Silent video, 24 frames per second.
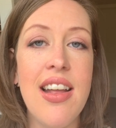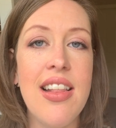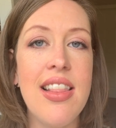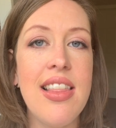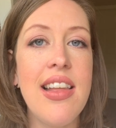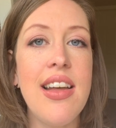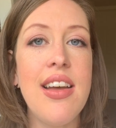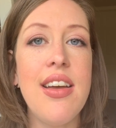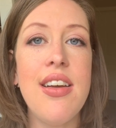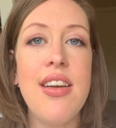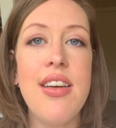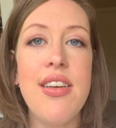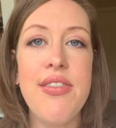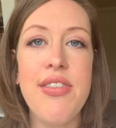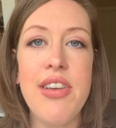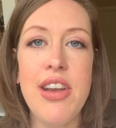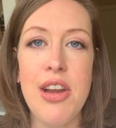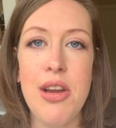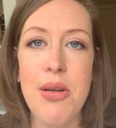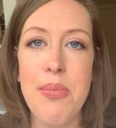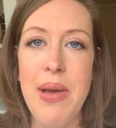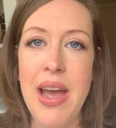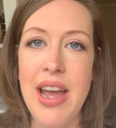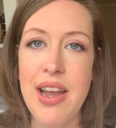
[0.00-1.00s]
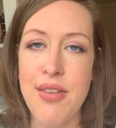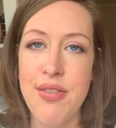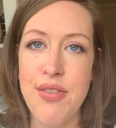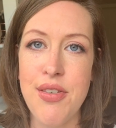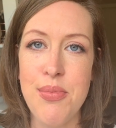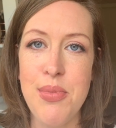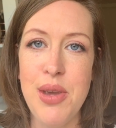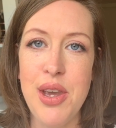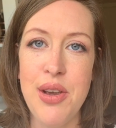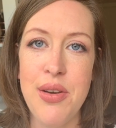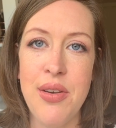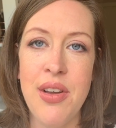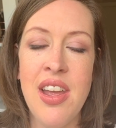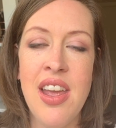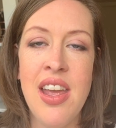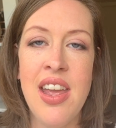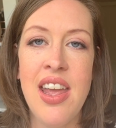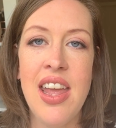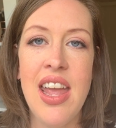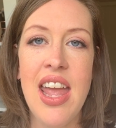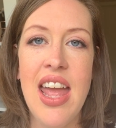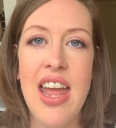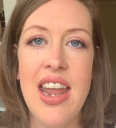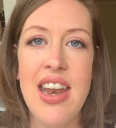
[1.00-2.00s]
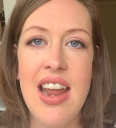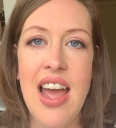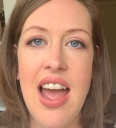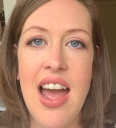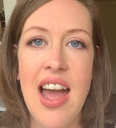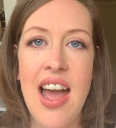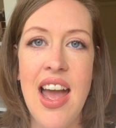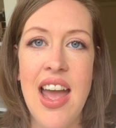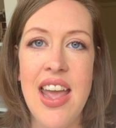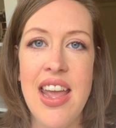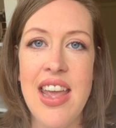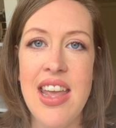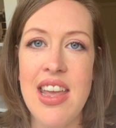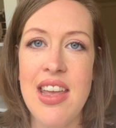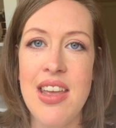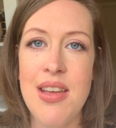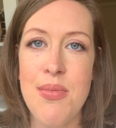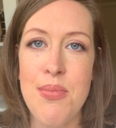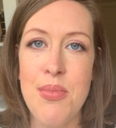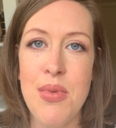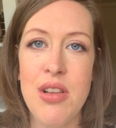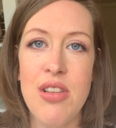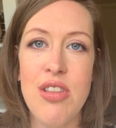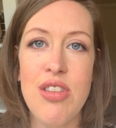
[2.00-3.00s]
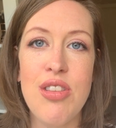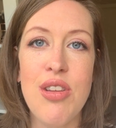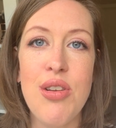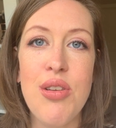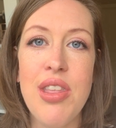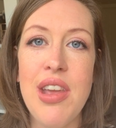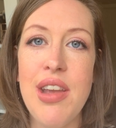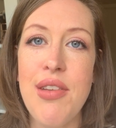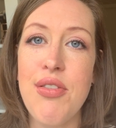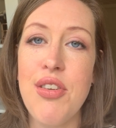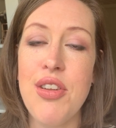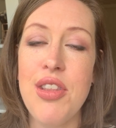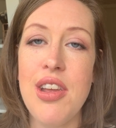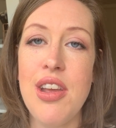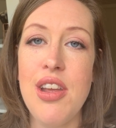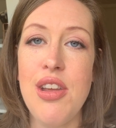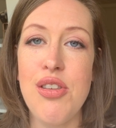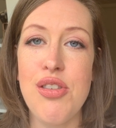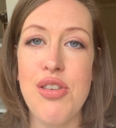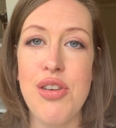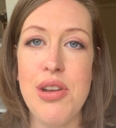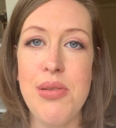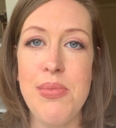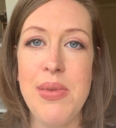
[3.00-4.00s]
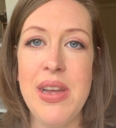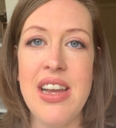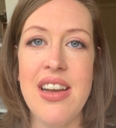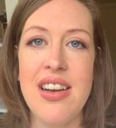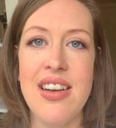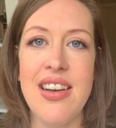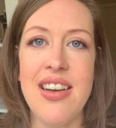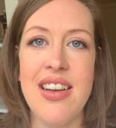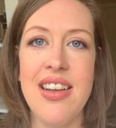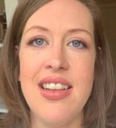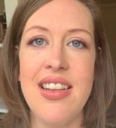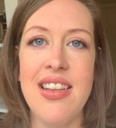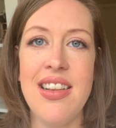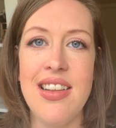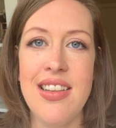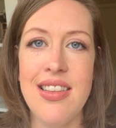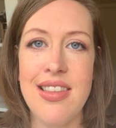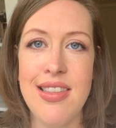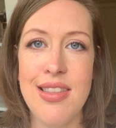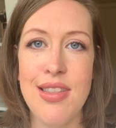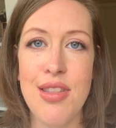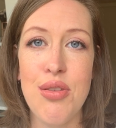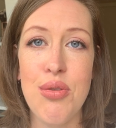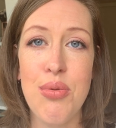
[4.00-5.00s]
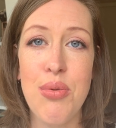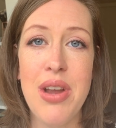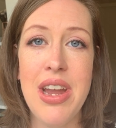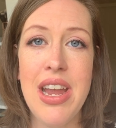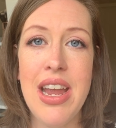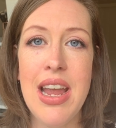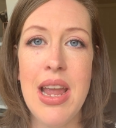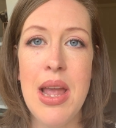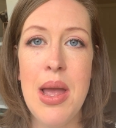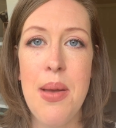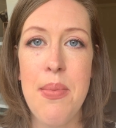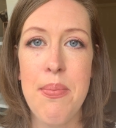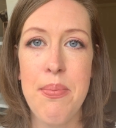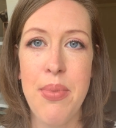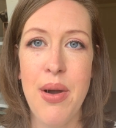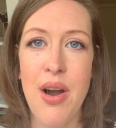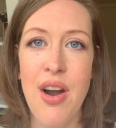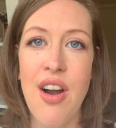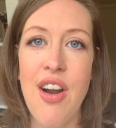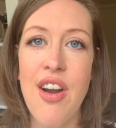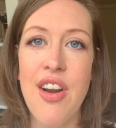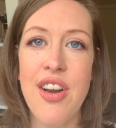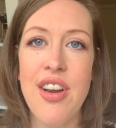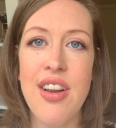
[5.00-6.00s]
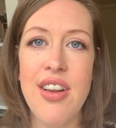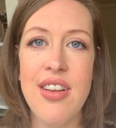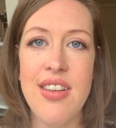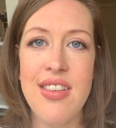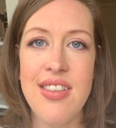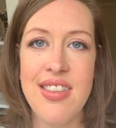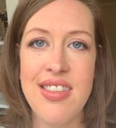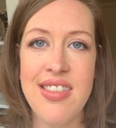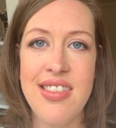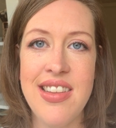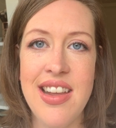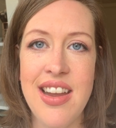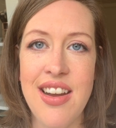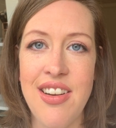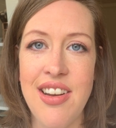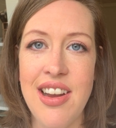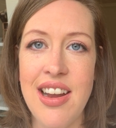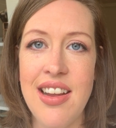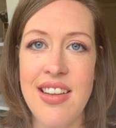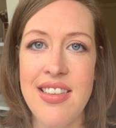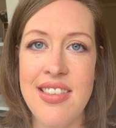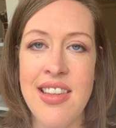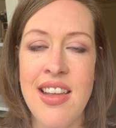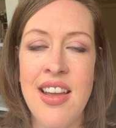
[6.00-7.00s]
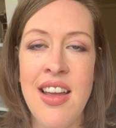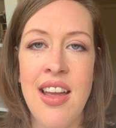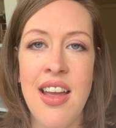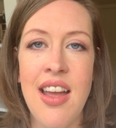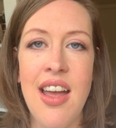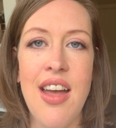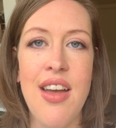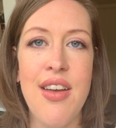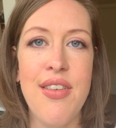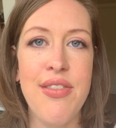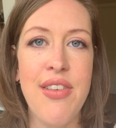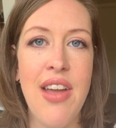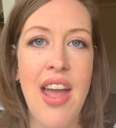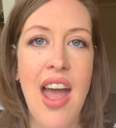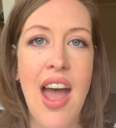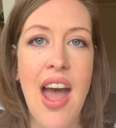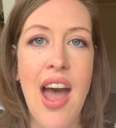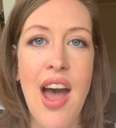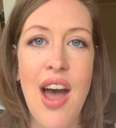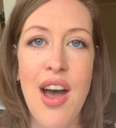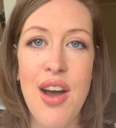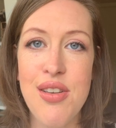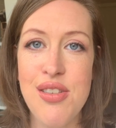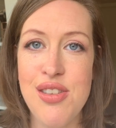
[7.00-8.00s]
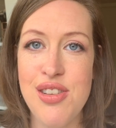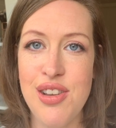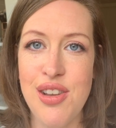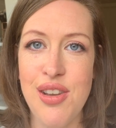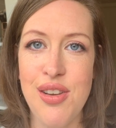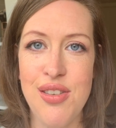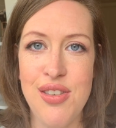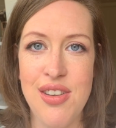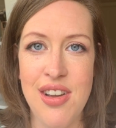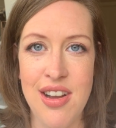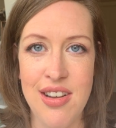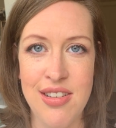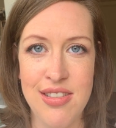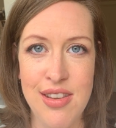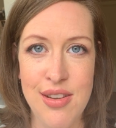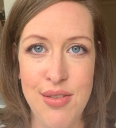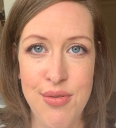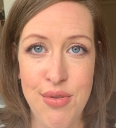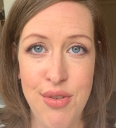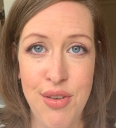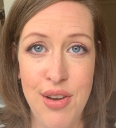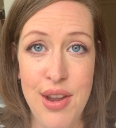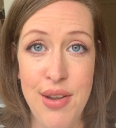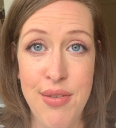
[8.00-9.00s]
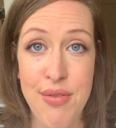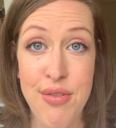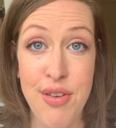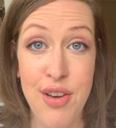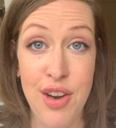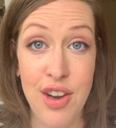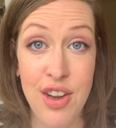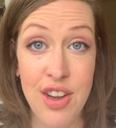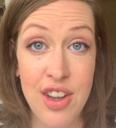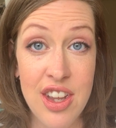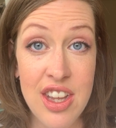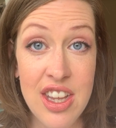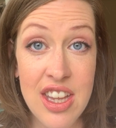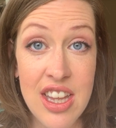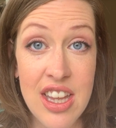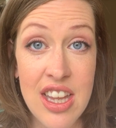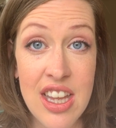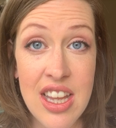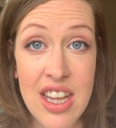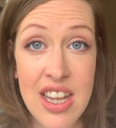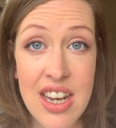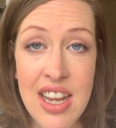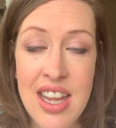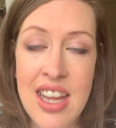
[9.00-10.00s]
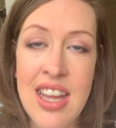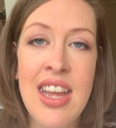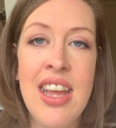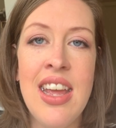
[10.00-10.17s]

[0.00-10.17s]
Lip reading: I love hearing back from you, and I am so thankful that you joined me on this 3-part series of how to go toxin-free for good